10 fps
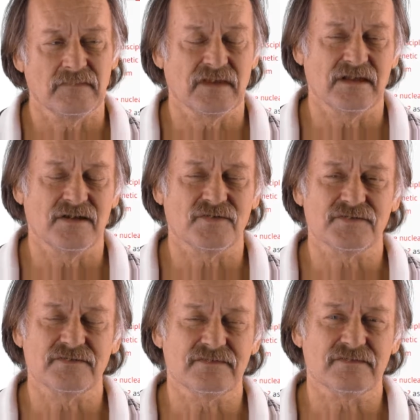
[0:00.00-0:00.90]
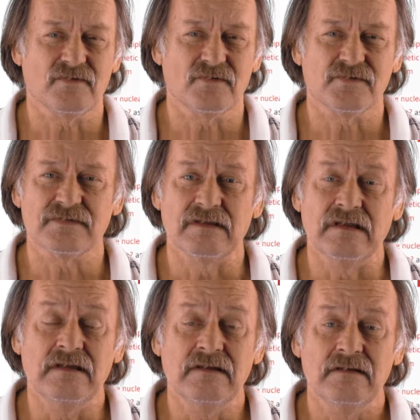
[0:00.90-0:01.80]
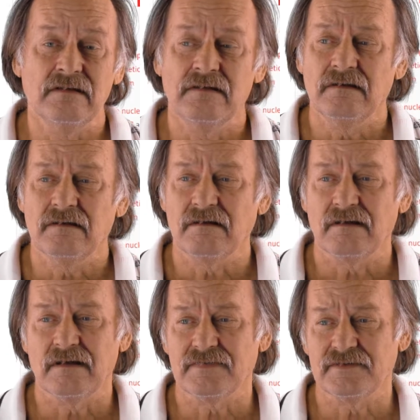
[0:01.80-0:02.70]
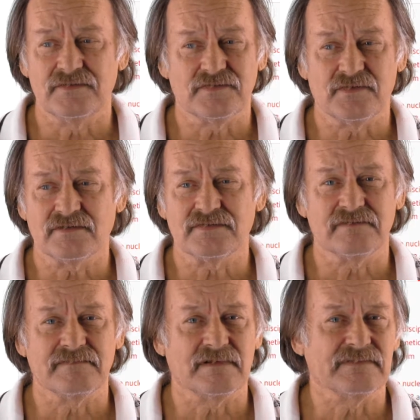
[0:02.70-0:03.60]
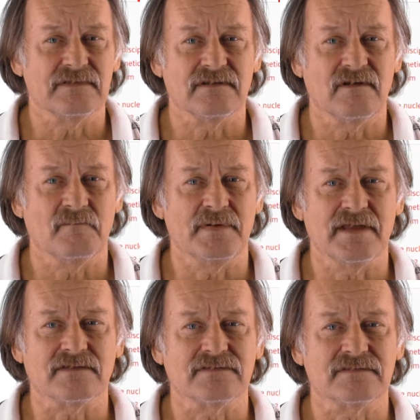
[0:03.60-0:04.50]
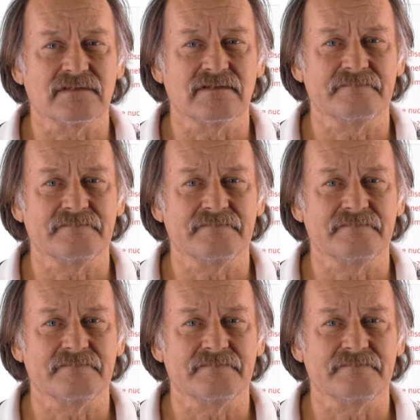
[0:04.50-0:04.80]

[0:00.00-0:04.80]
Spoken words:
Chaos is, of course, the destruction of everything complex.